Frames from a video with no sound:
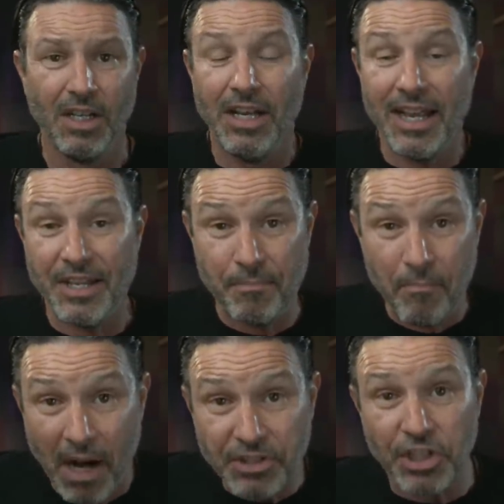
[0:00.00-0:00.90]
as
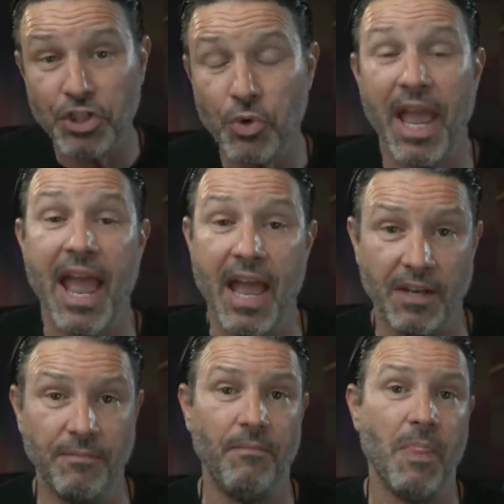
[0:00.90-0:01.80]
much as you
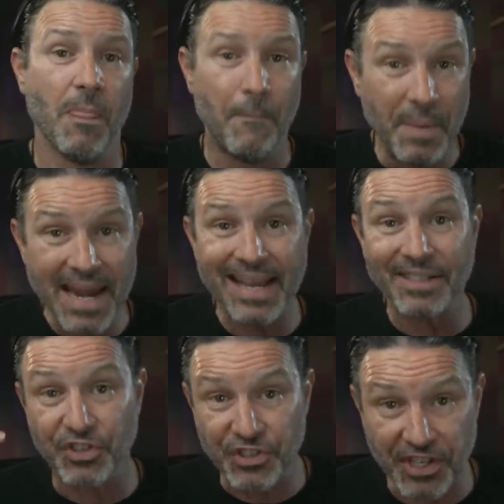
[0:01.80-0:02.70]
can, be
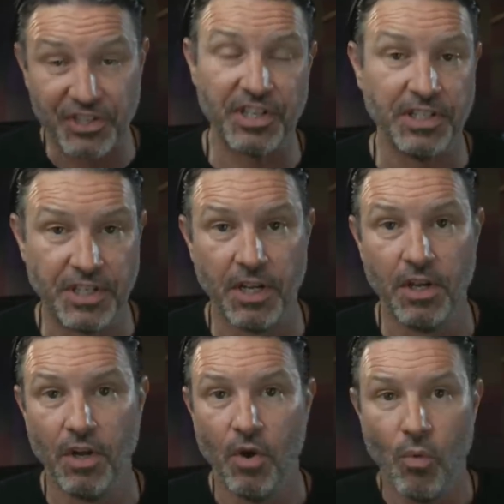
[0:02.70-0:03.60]
consistent
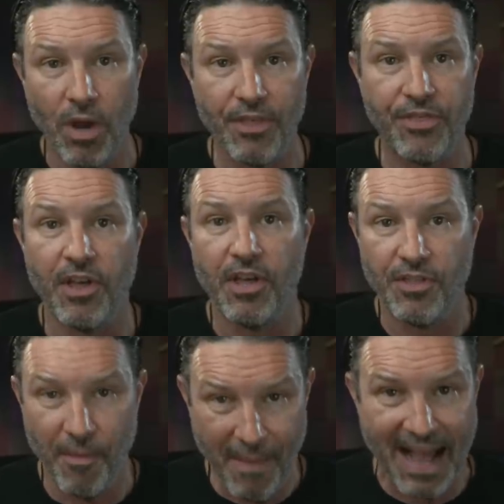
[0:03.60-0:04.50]
with
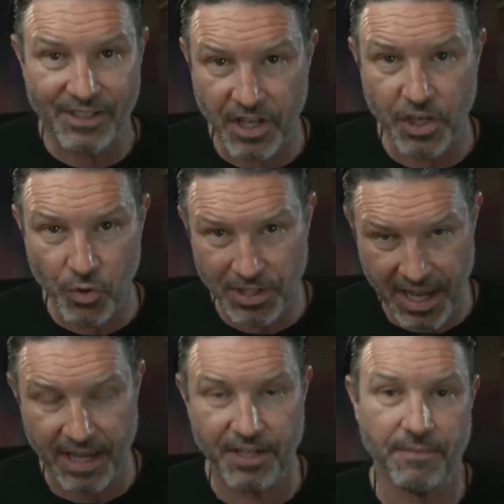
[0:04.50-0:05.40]
the mass that you
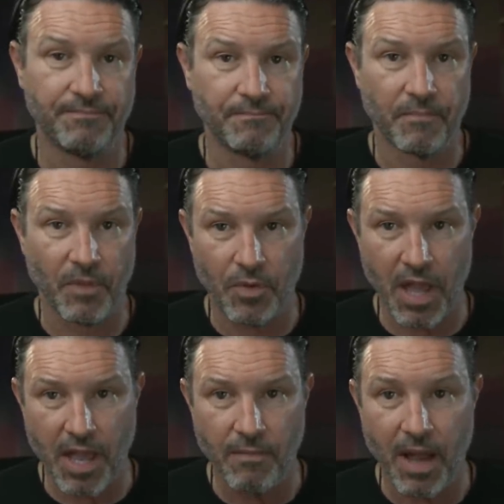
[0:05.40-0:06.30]
attend.
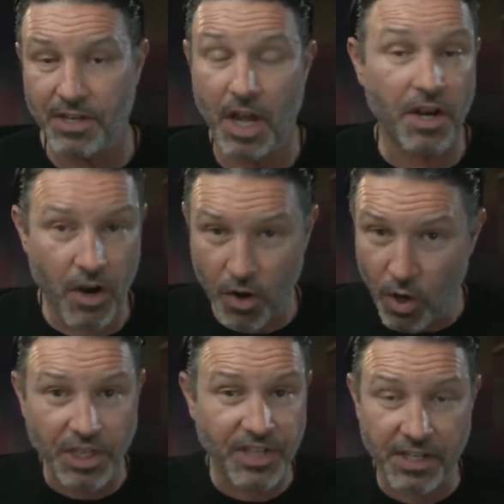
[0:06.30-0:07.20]
Okay. I, I know I
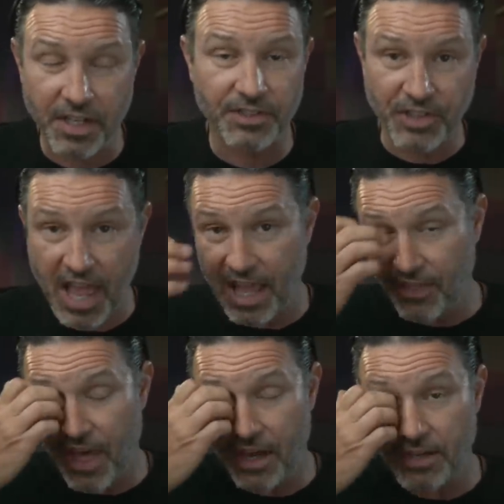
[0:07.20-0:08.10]
just got done saying
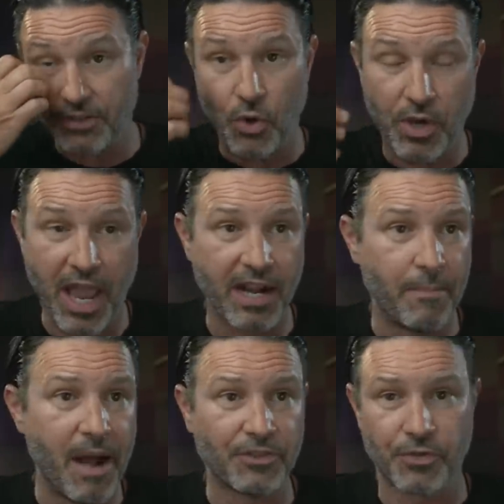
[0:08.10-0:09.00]
that it's okay to
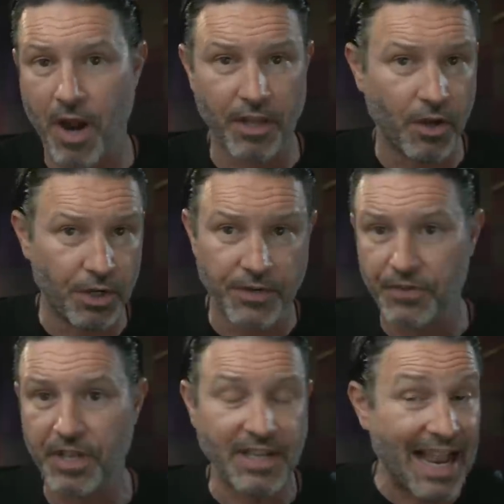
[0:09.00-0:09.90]
bounce around and go to different
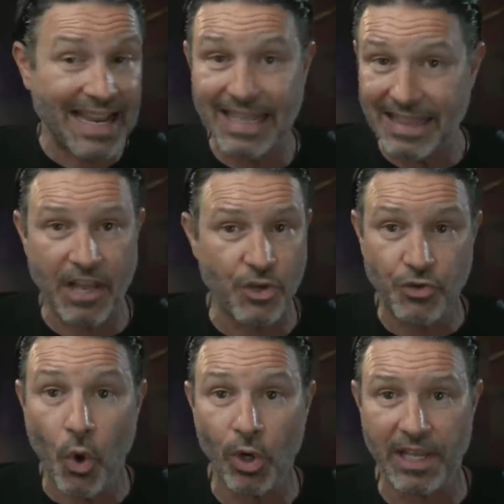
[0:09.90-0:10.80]
things. I get that. You
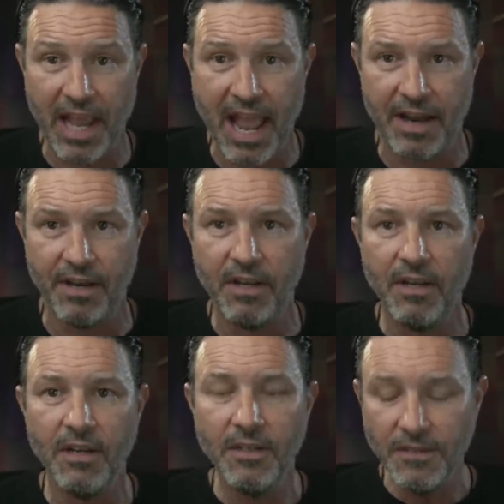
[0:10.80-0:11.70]
totally can.
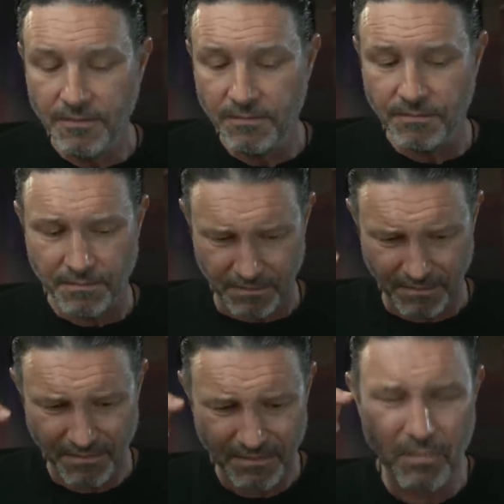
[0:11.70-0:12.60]

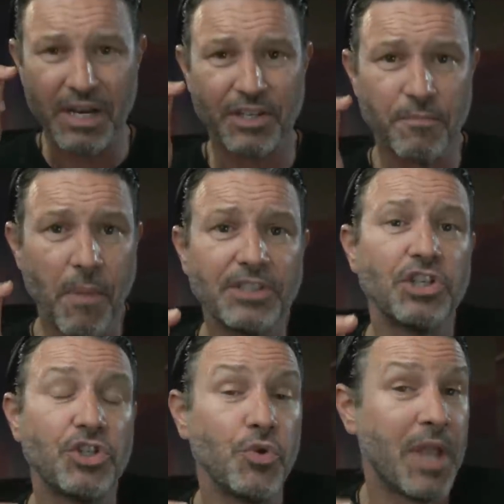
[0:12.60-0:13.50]
But as much
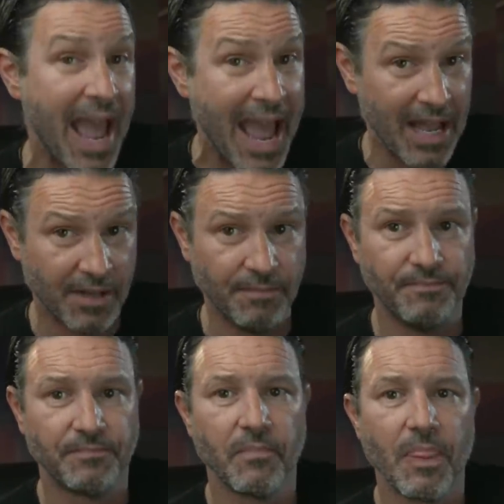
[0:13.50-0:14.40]
as you can,
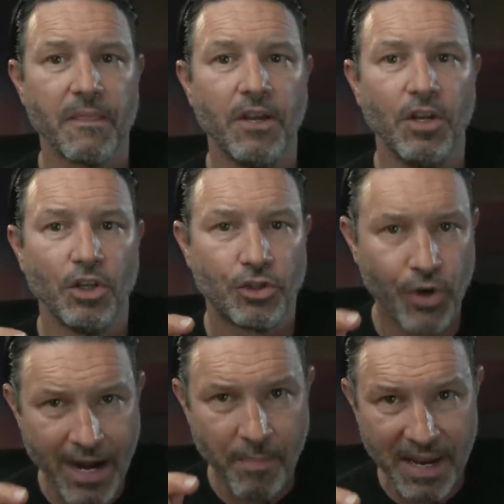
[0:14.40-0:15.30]
try to be